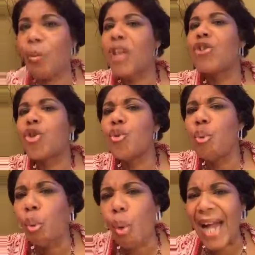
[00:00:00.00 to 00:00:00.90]
Once
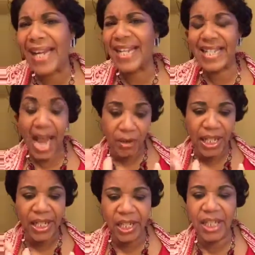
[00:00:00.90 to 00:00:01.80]
you write it
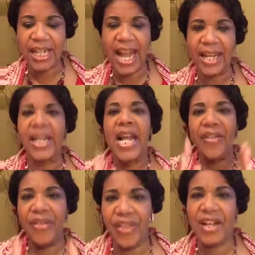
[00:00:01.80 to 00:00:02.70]
down and look at it,
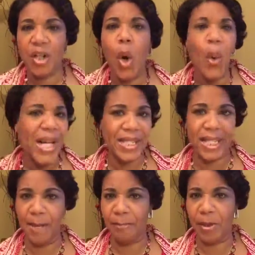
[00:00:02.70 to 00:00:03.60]
then go
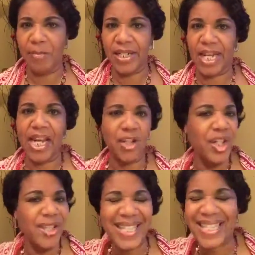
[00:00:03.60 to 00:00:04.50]
into
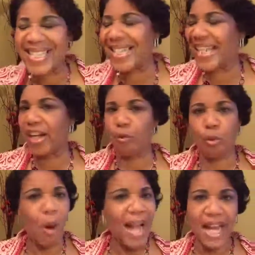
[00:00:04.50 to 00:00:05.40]
implementation. Sling it
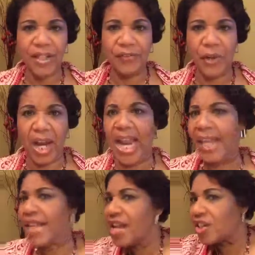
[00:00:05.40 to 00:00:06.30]
right out of your hand.